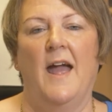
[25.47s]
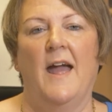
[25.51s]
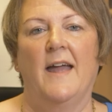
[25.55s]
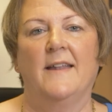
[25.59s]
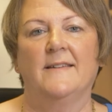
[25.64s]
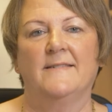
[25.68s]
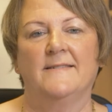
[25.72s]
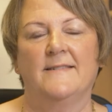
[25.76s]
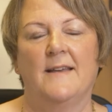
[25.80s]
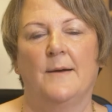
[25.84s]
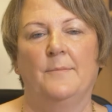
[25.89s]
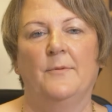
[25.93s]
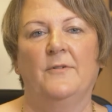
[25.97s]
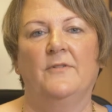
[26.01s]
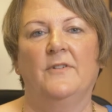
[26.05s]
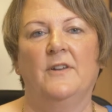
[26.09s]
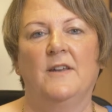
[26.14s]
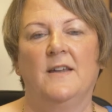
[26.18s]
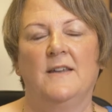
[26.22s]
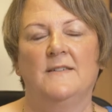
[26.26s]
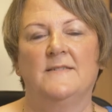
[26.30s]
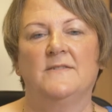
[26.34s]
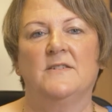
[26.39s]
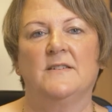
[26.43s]
and some of
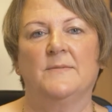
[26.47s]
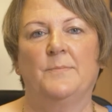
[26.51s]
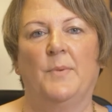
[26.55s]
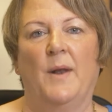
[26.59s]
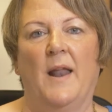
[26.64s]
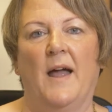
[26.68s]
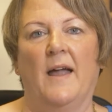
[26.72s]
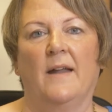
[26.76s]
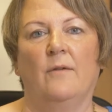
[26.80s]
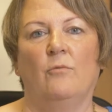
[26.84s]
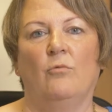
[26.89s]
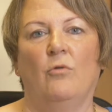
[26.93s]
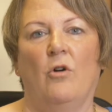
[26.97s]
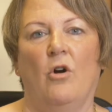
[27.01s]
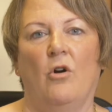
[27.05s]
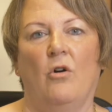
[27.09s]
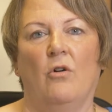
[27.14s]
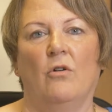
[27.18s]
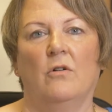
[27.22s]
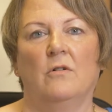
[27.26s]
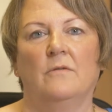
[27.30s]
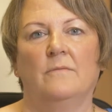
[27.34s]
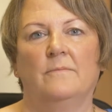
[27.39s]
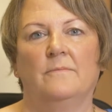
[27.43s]
it is just plain
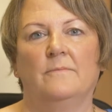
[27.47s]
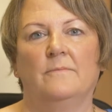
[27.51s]
wrong.